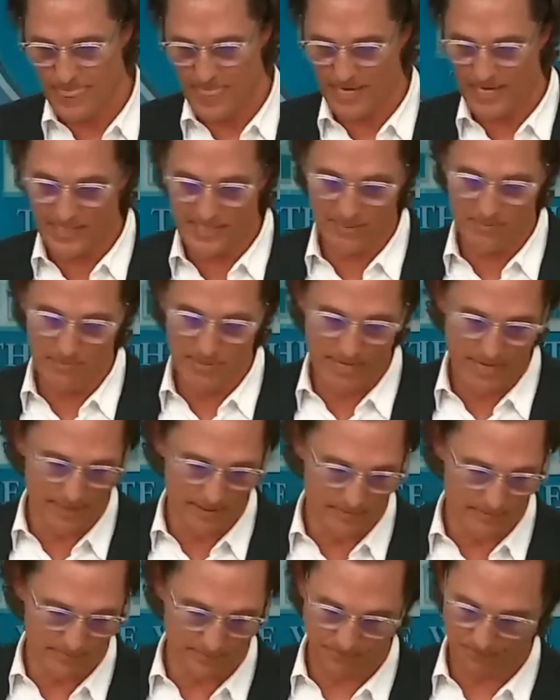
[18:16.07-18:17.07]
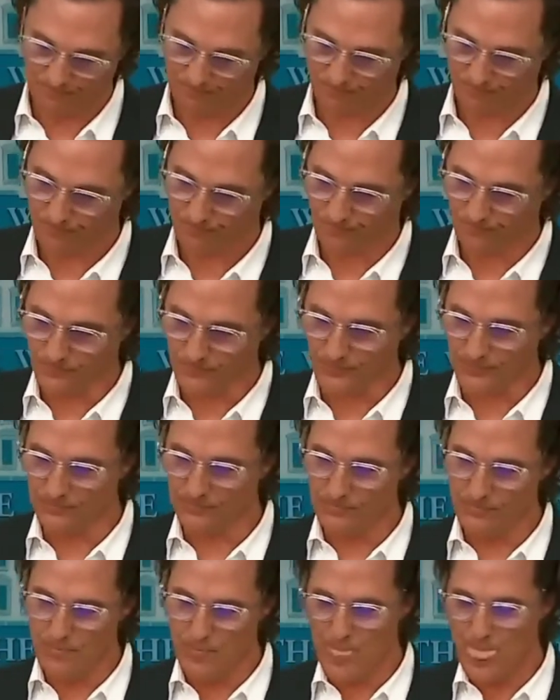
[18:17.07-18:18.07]
And let's admit it.
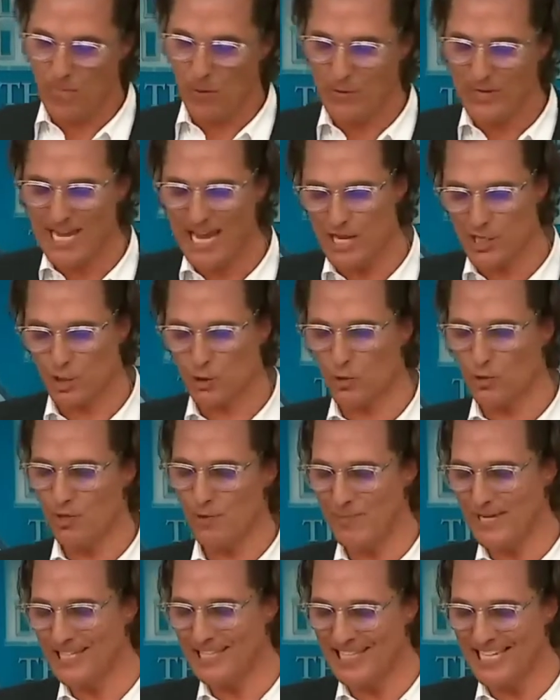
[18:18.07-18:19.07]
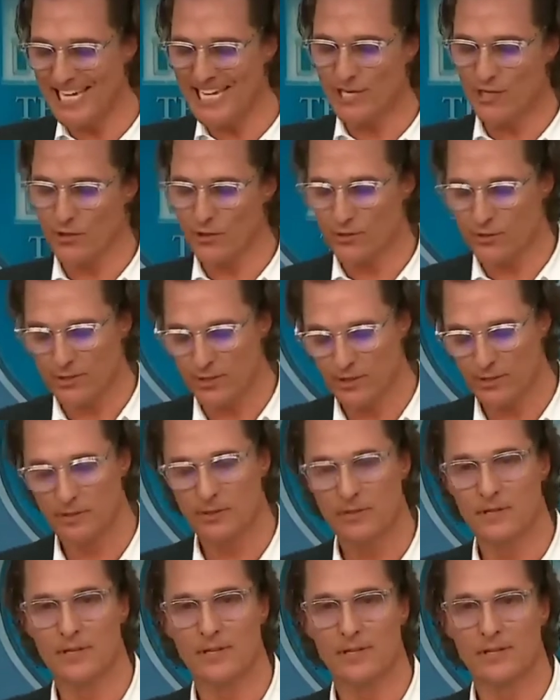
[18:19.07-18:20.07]
We can't truly be leaders
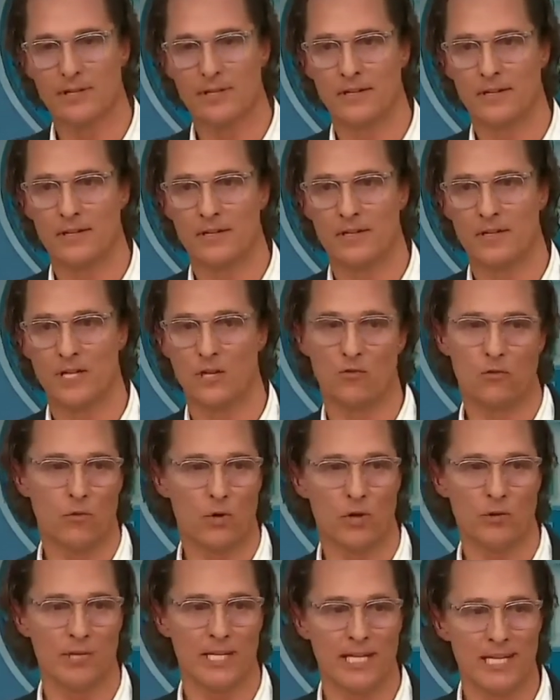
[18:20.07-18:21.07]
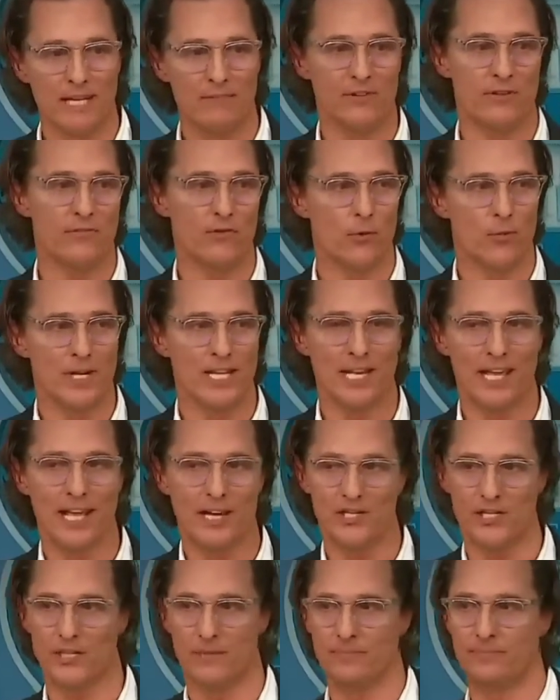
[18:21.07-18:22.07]
if we're only living for
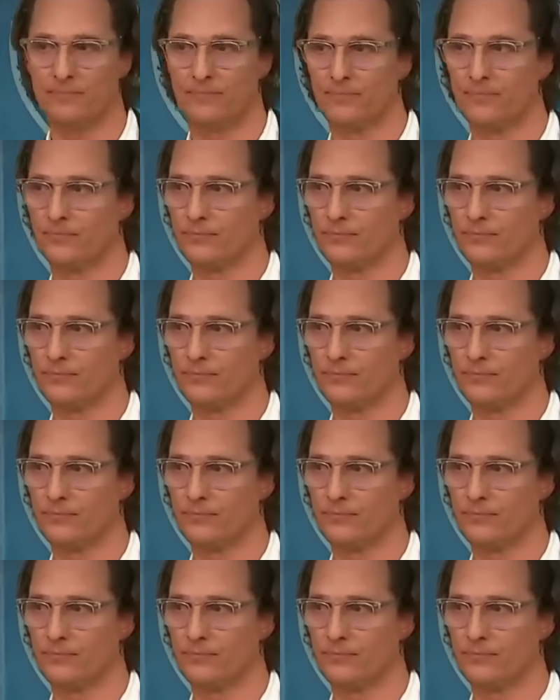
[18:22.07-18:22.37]
re-election.